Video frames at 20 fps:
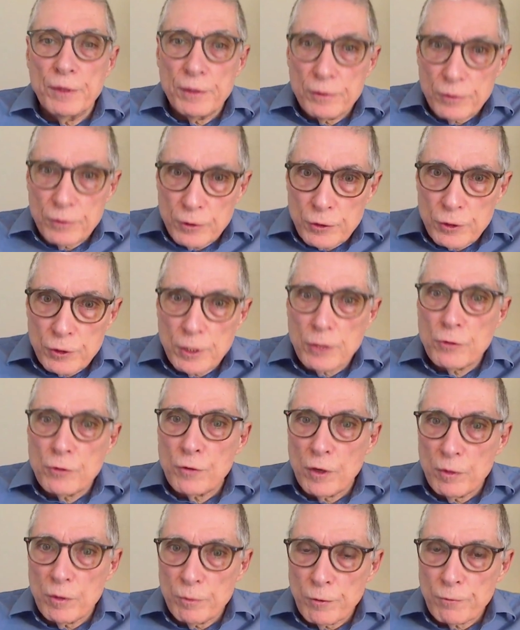the, the
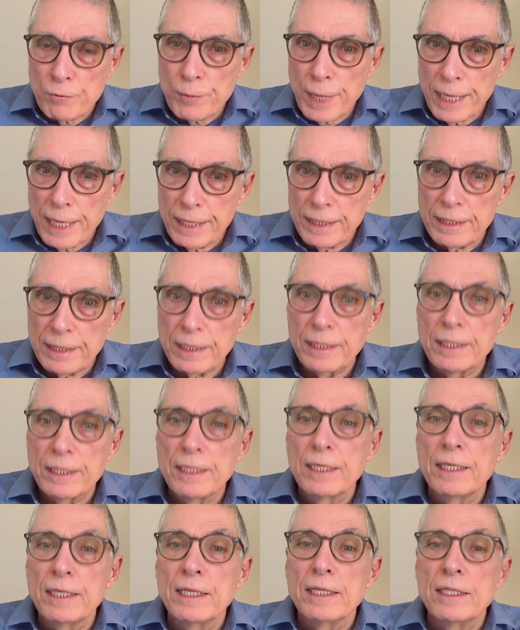syndrome of panic
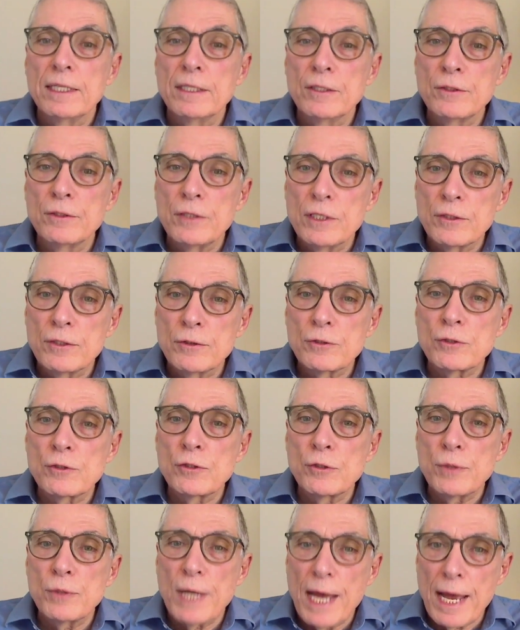is, is
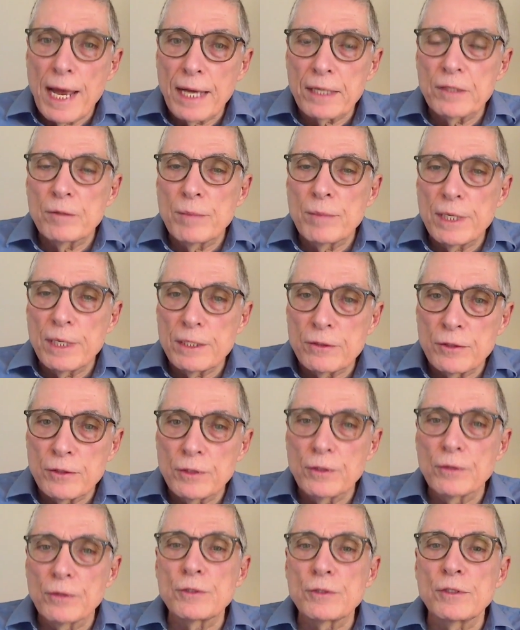to acclimate
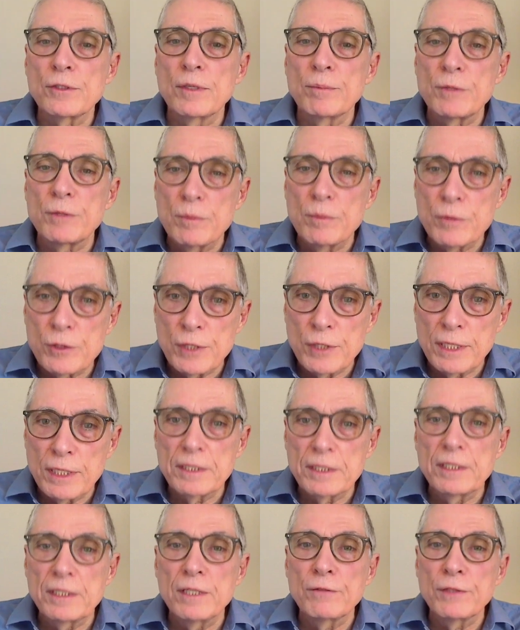to those symptoms
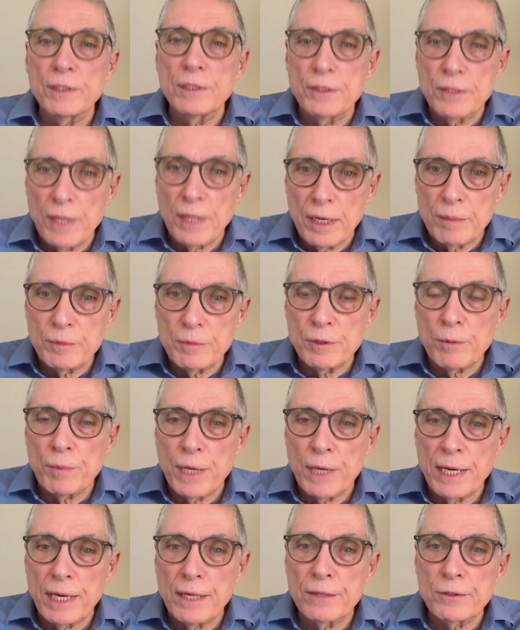and give it time to
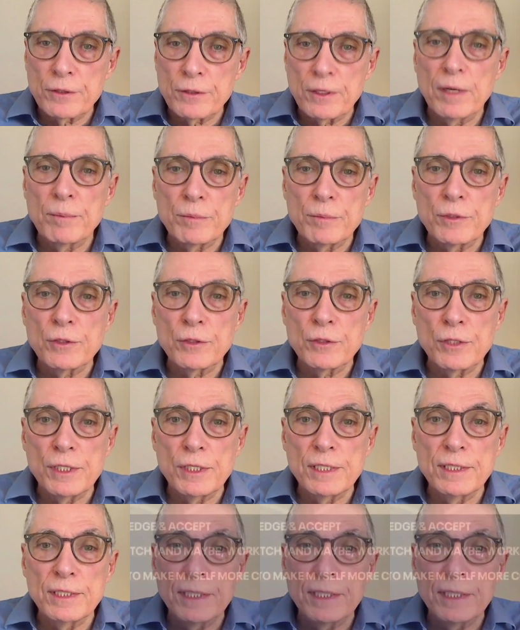pass, come to see